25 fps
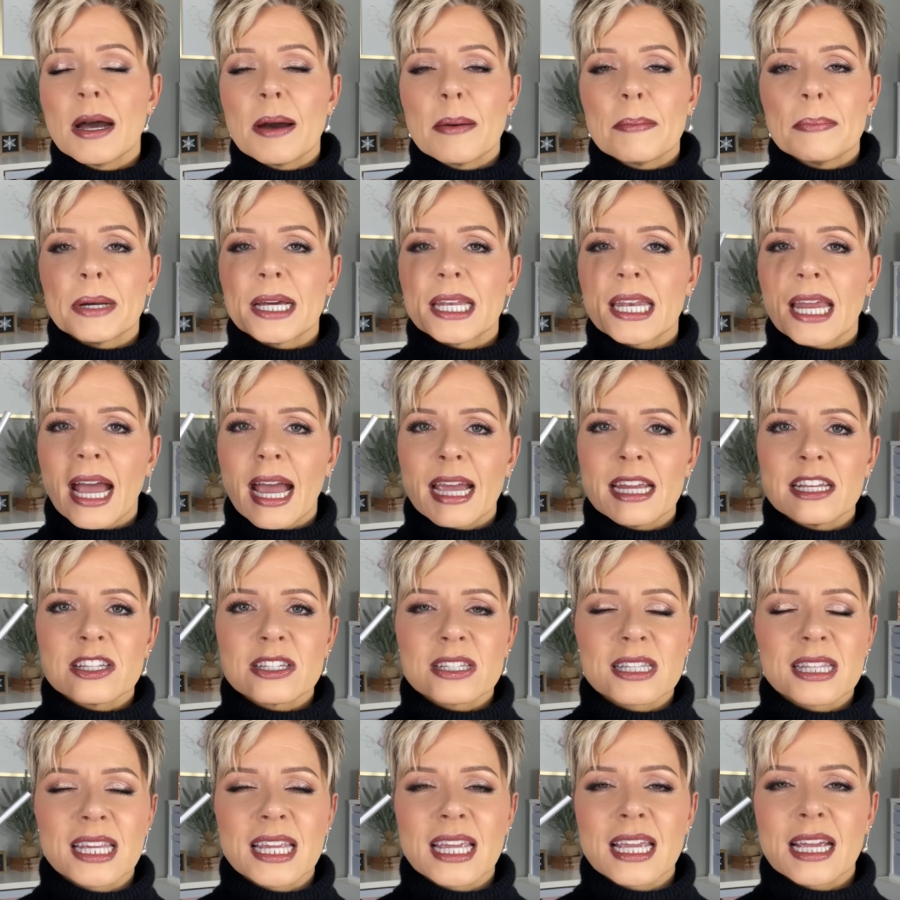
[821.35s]
But I
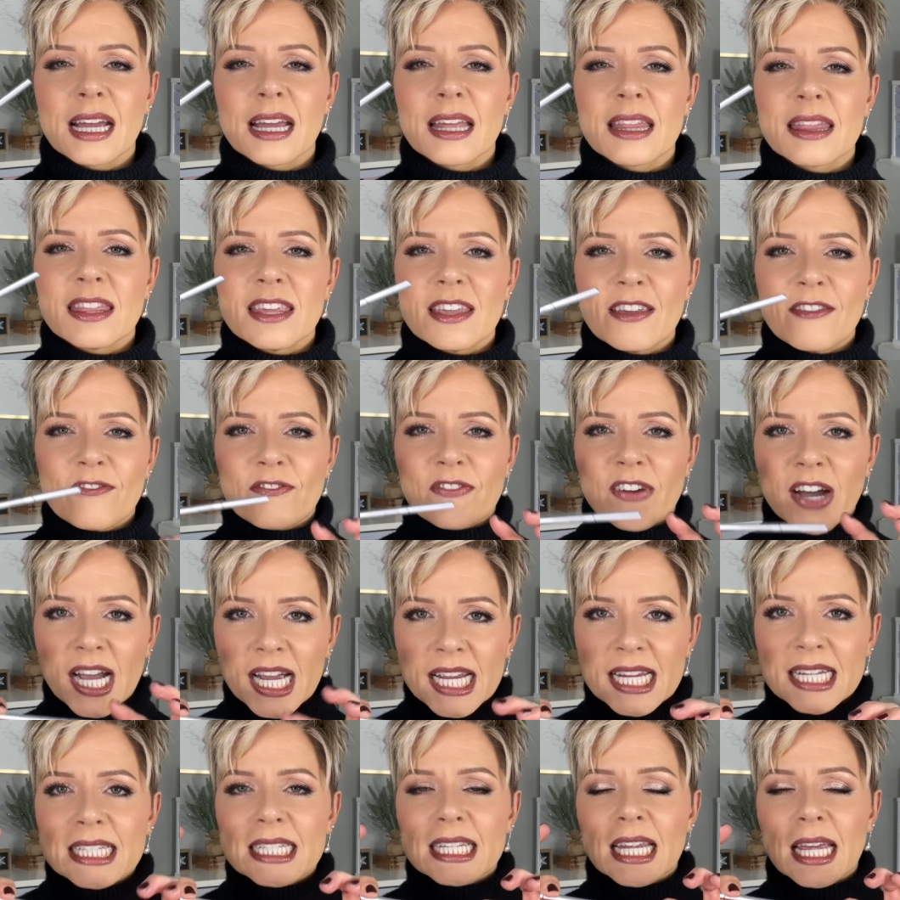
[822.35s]
just think the
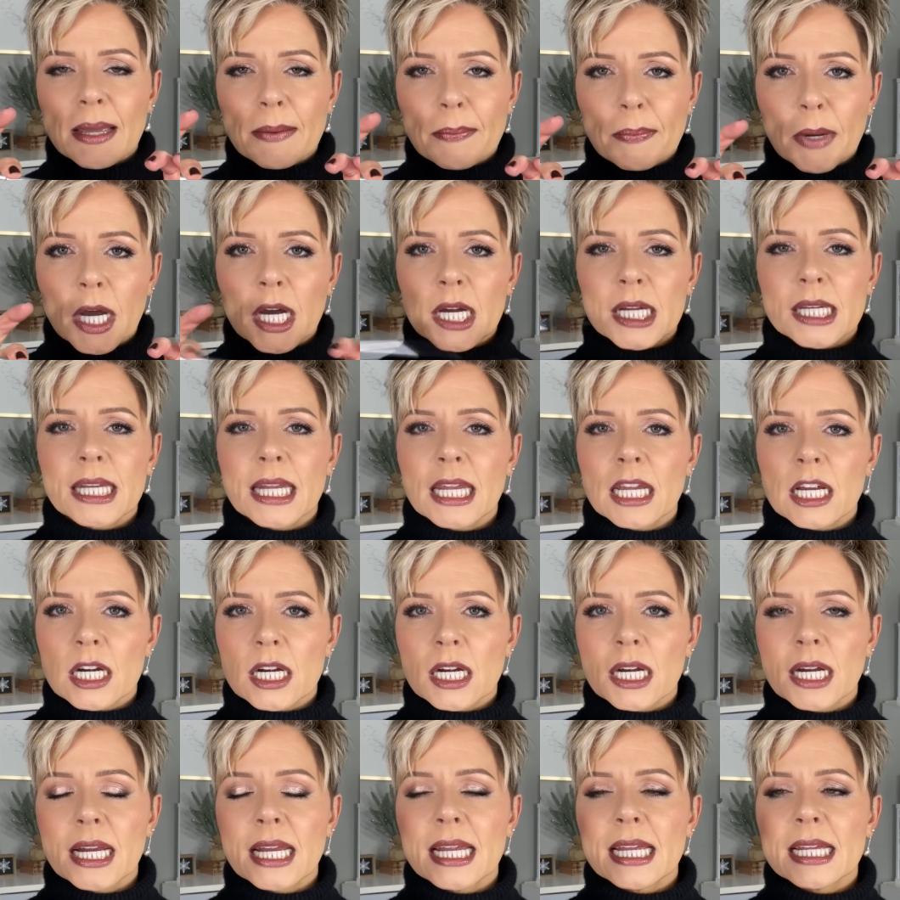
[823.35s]
fine tip on here
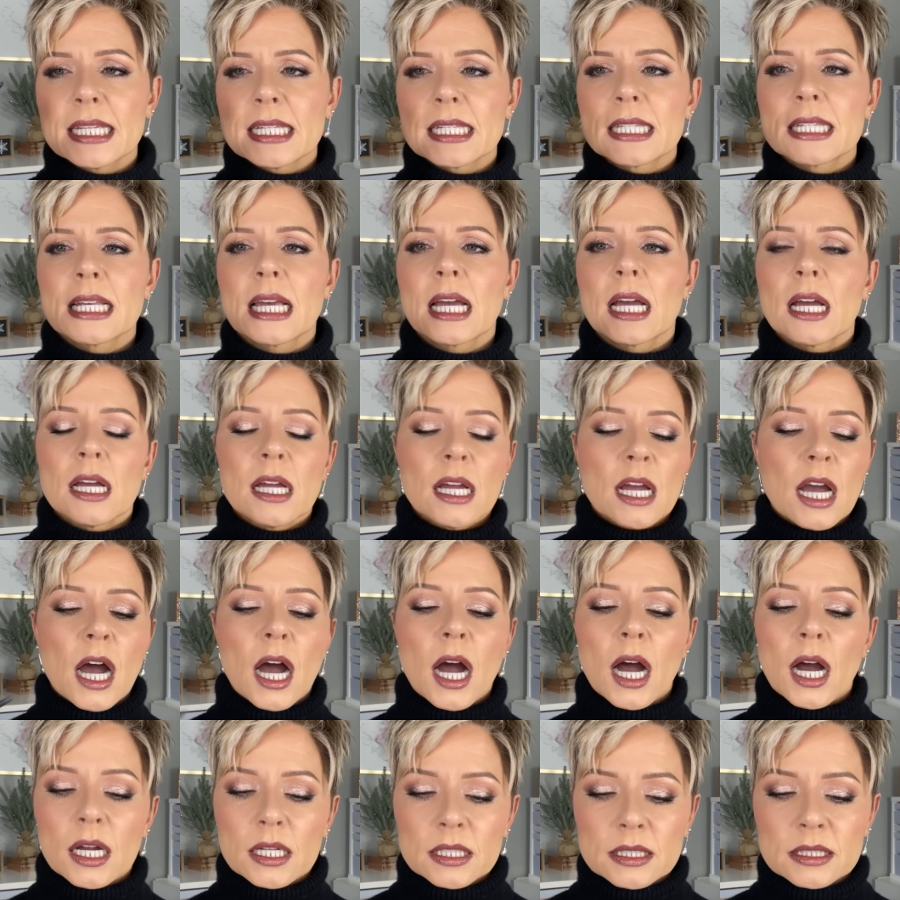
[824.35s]
is,
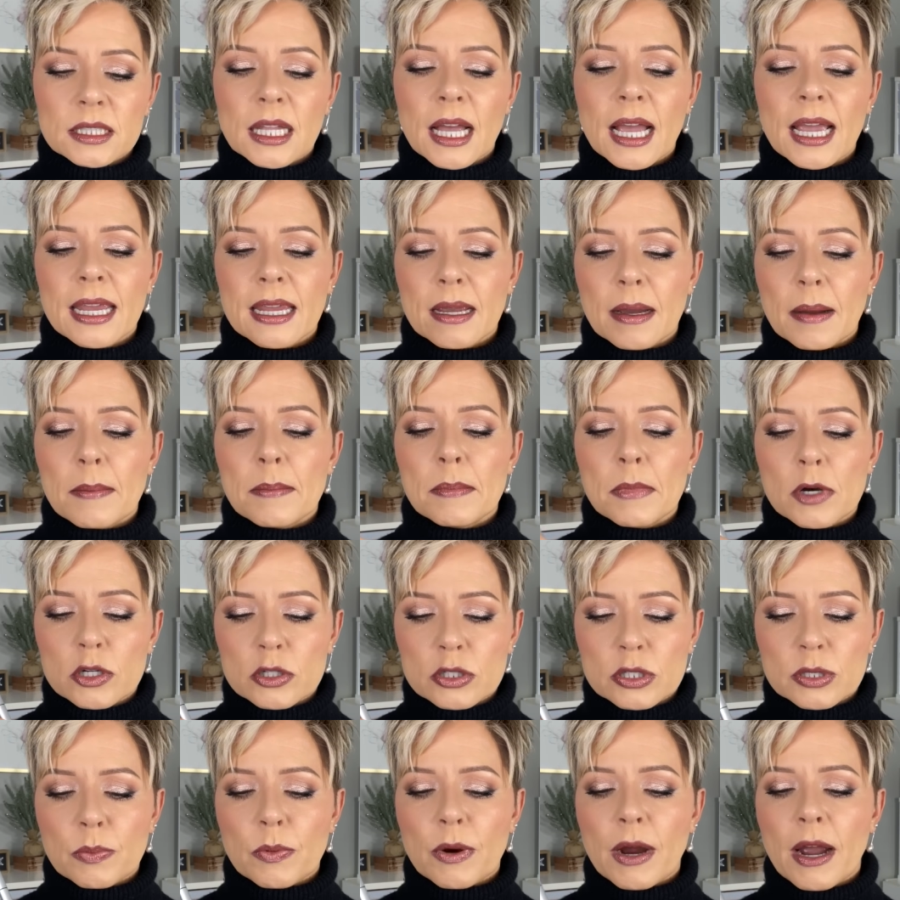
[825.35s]
unlike
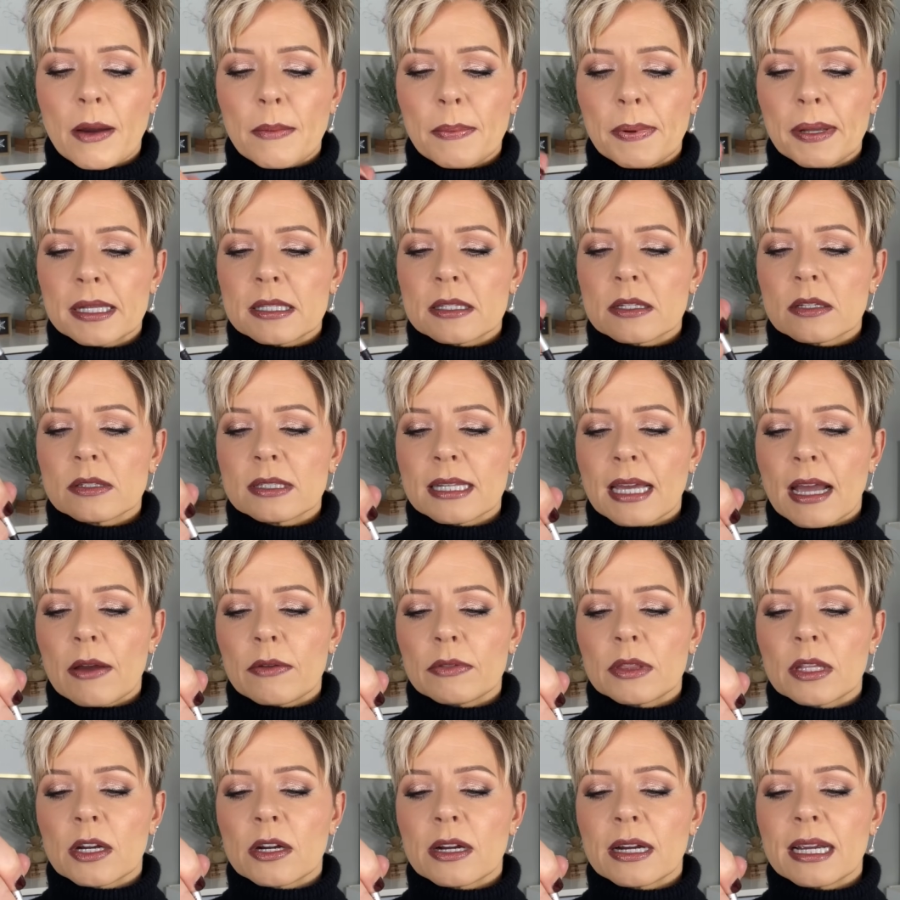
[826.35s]
most brow pencils out
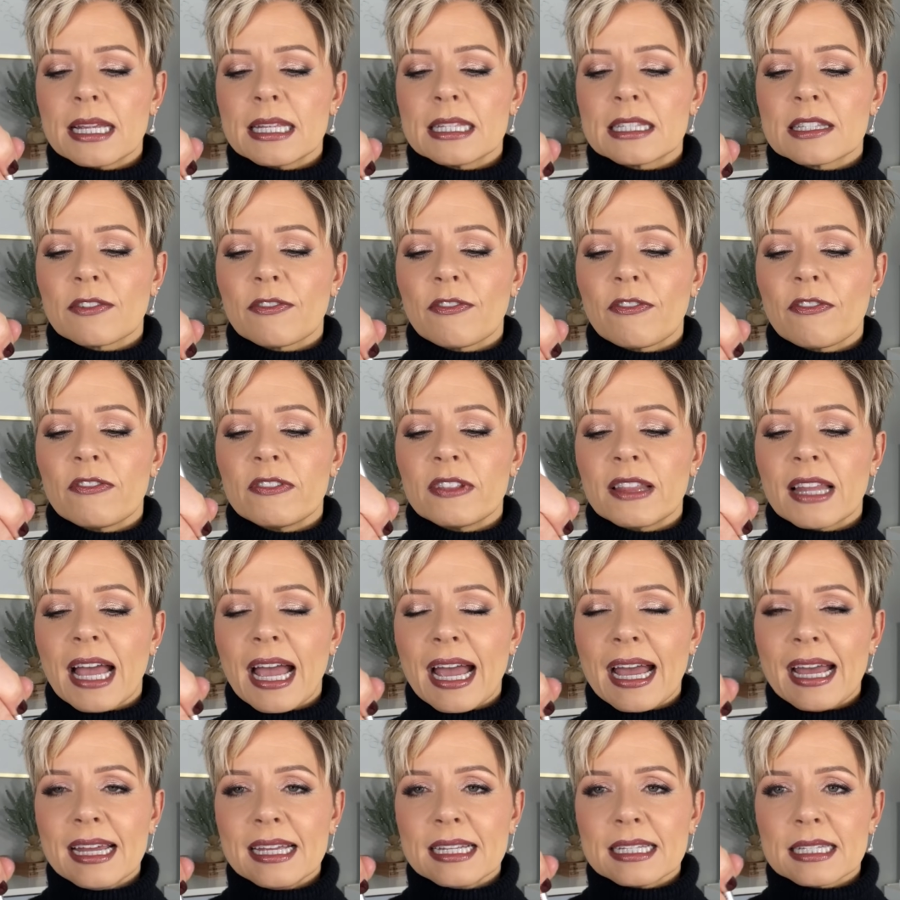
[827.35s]
there, it's
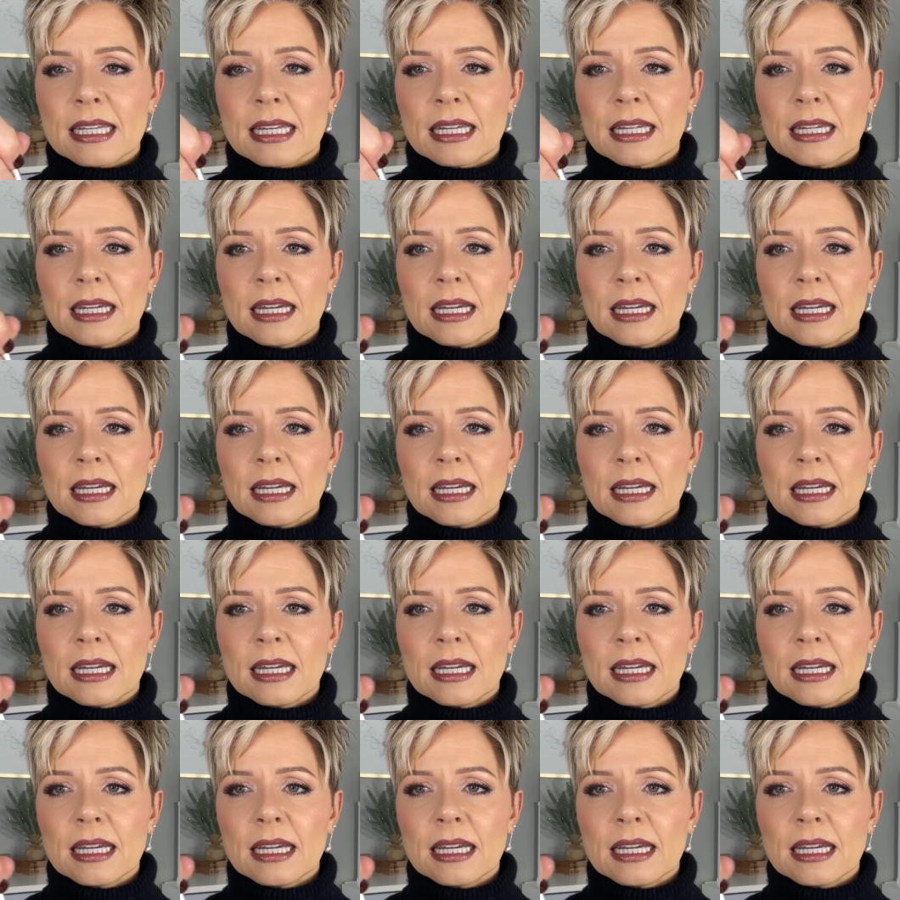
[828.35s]
flat,